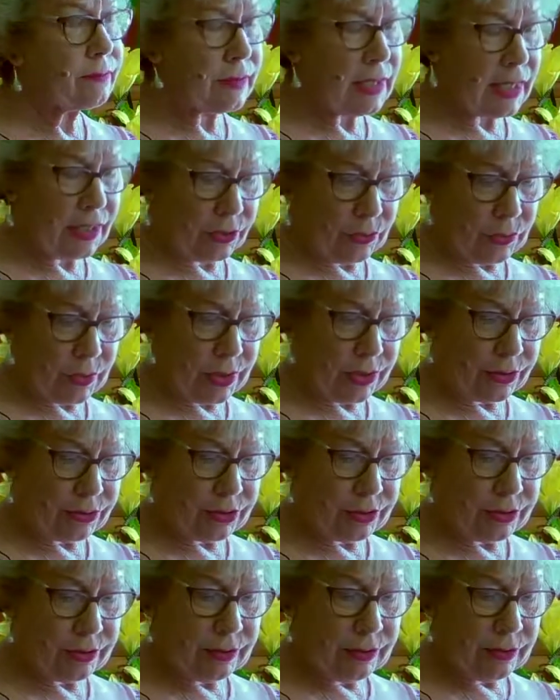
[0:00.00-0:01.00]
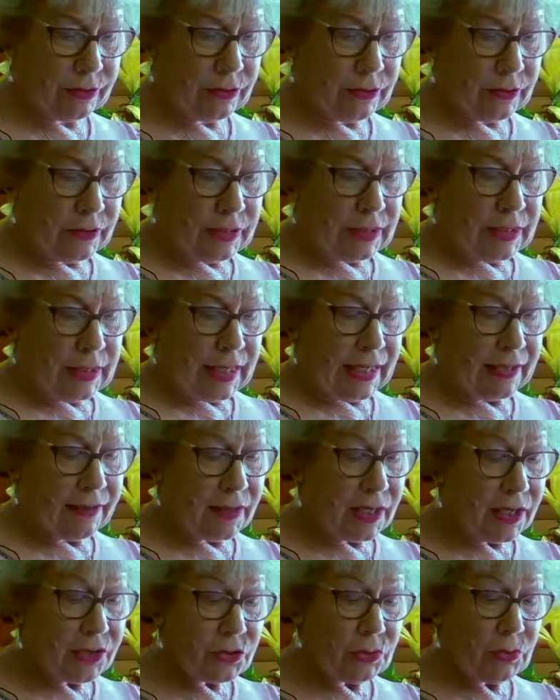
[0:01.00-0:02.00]
Unquote. And
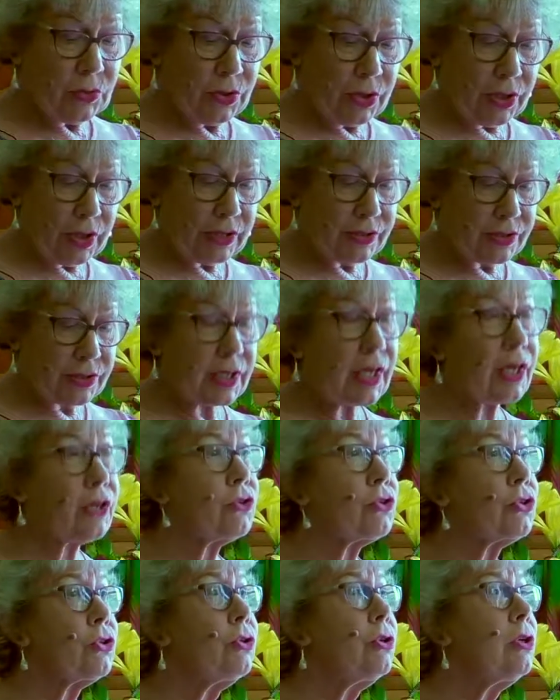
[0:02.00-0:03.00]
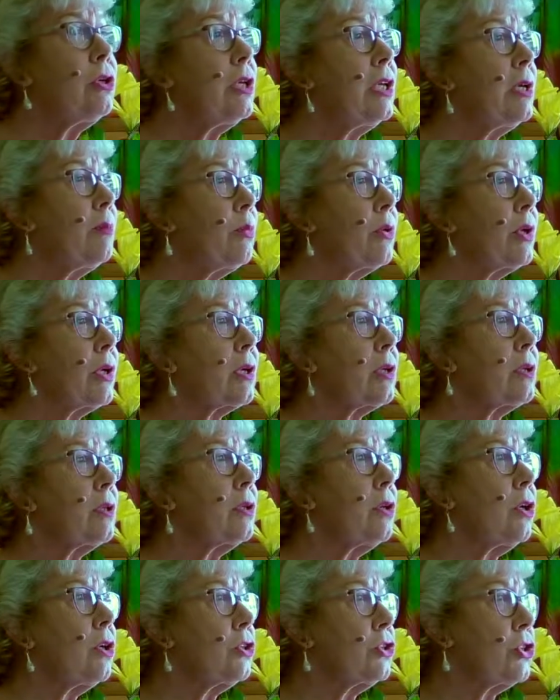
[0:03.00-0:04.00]
these words can truly prick the
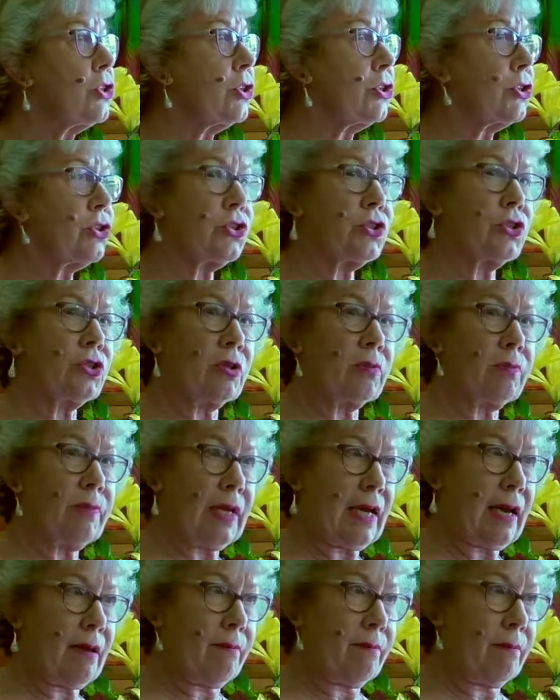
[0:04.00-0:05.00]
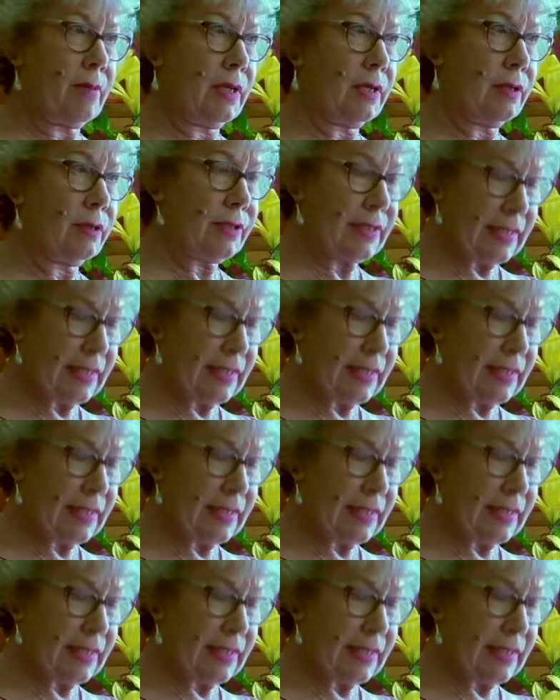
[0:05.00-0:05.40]
conscience should it become a little